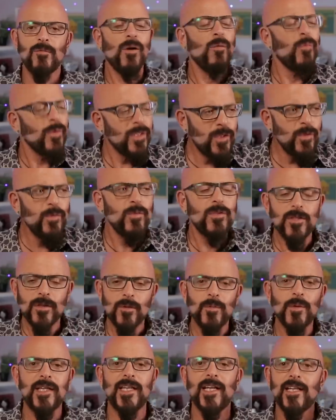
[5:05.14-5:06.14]
What would you
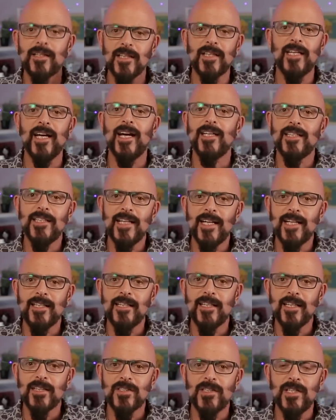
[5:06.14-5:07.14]
do without the Cat Daddy
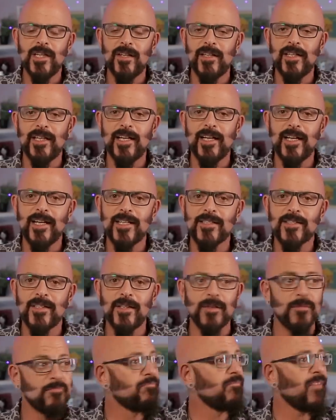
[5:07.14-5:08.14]
Dictionary, I ask
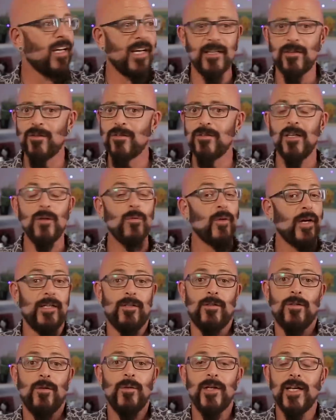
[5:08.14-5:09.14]
you? I don't know. I
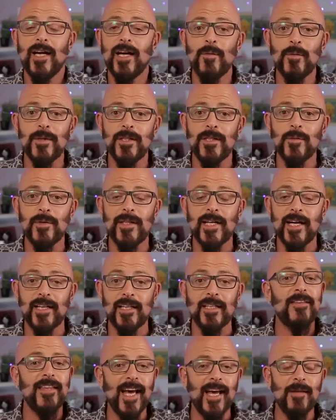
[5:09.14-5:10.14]
don't know what I would do
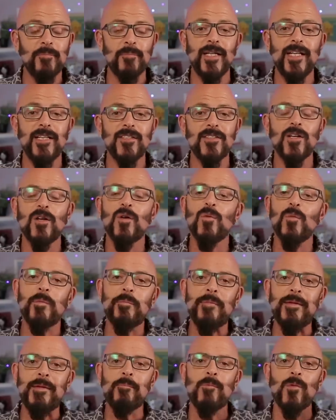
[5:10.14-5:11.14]
without it. That means there will
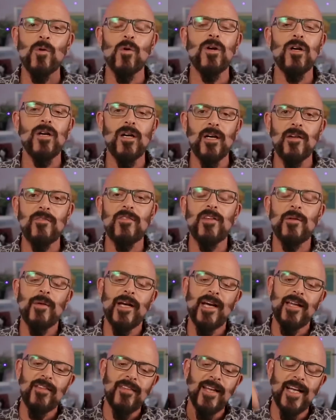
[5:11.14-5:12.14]
be more of
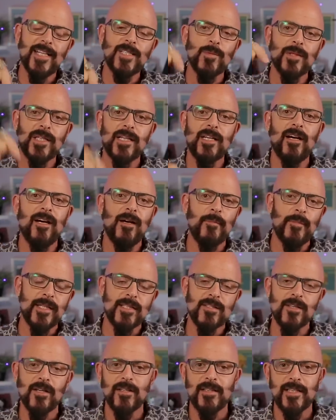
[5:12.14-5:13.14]
them, and that's what the
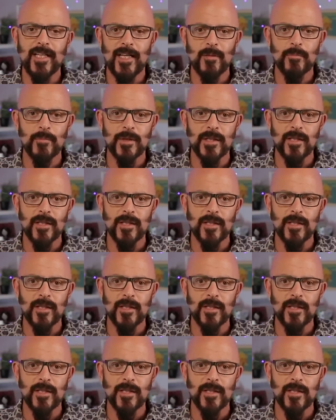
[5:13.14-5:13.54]
comments are down